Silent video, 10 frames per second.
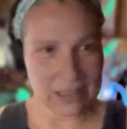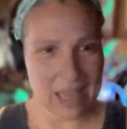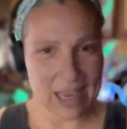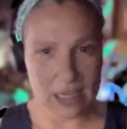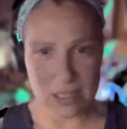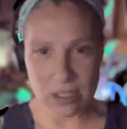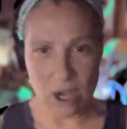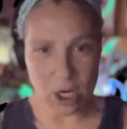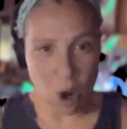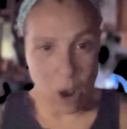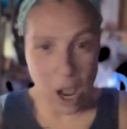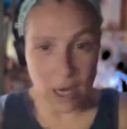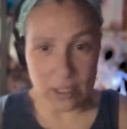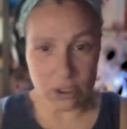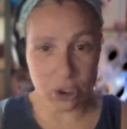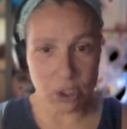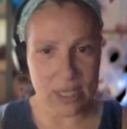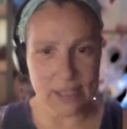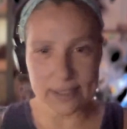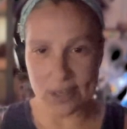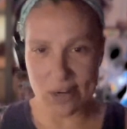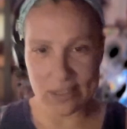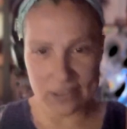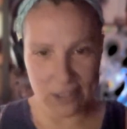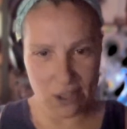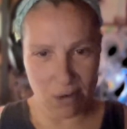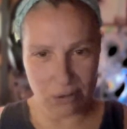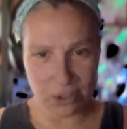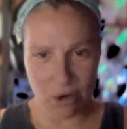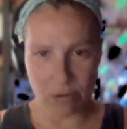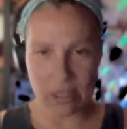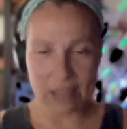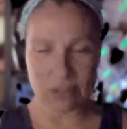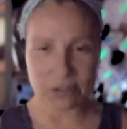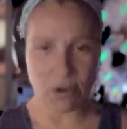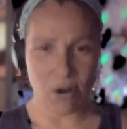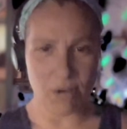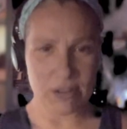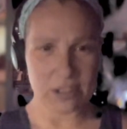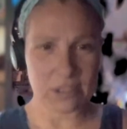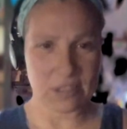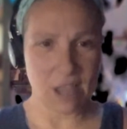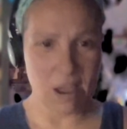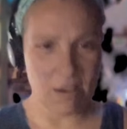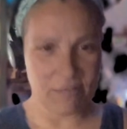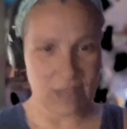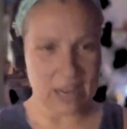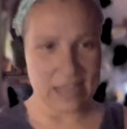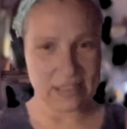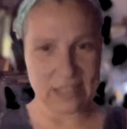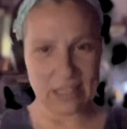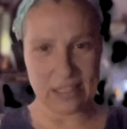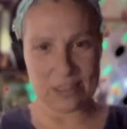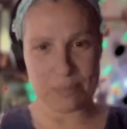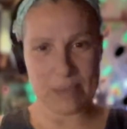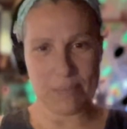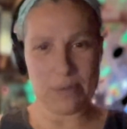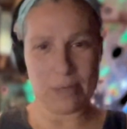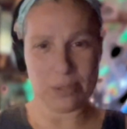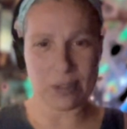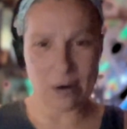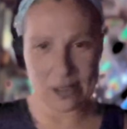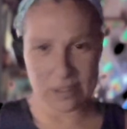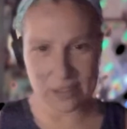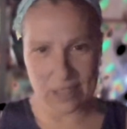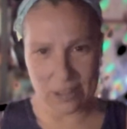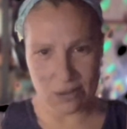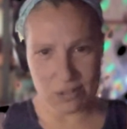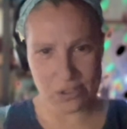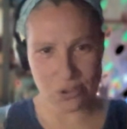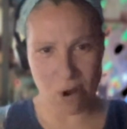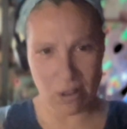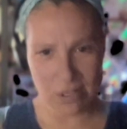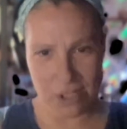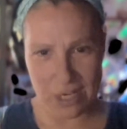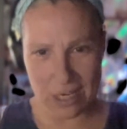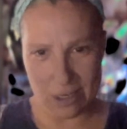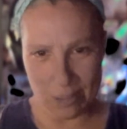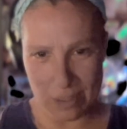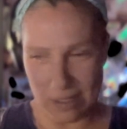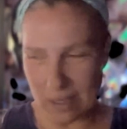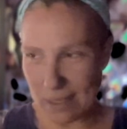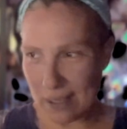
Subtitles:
like, there, go hug a tree. Seriously, no joke. Like, there's all this stuff. Like, I see these people and I'm starting to see their astrology in them, and